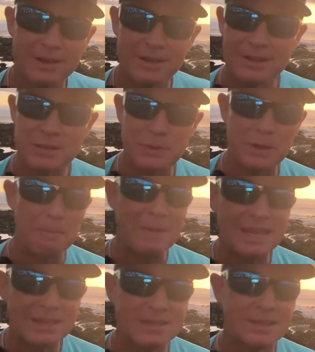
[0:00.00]
It's been
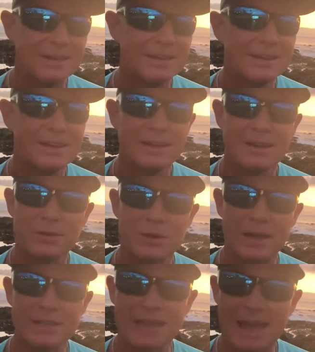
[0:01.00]
amazing. If you
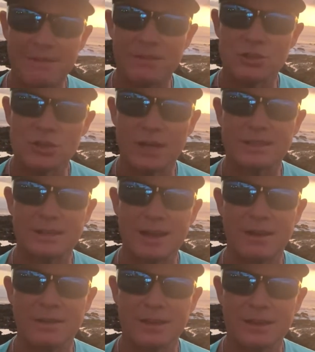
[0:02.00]
guys haven't checked it
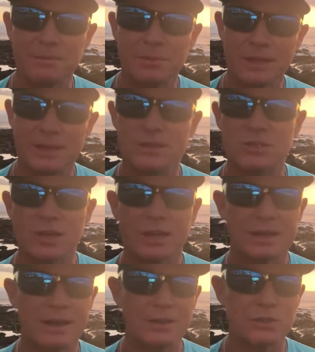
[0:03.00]
out yet, please check
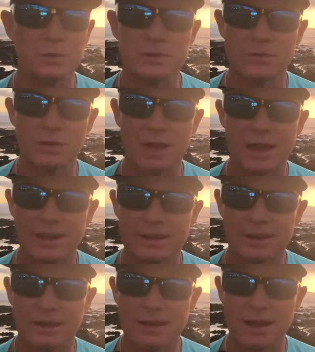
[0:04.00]
it out,
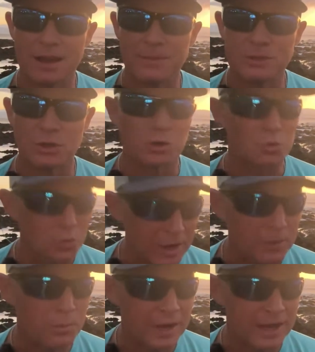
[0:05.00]
switchforlahaina.com. It's a
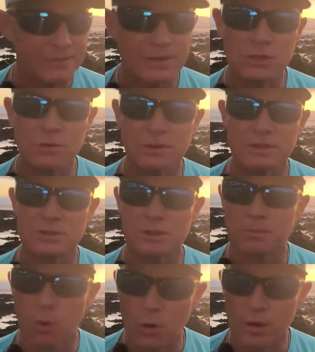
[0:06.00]
great way that you can
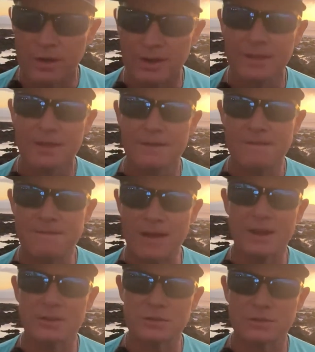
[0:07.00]
support
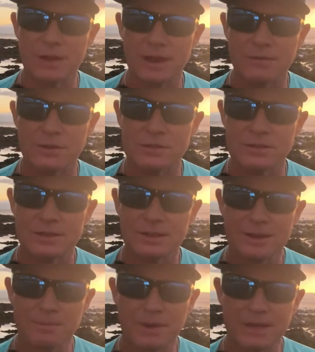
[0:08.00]
fire survivors
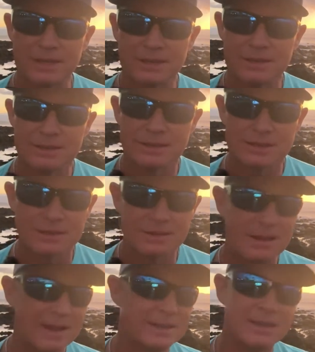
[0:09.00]
by
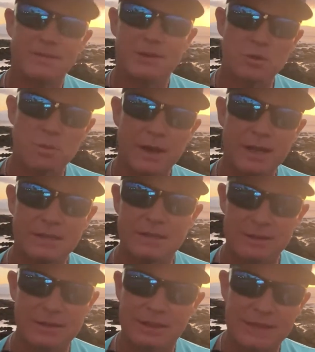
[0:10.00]
not giving your money to
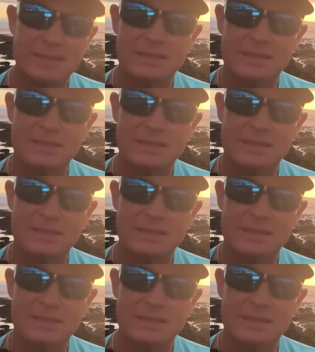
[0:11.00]
the elites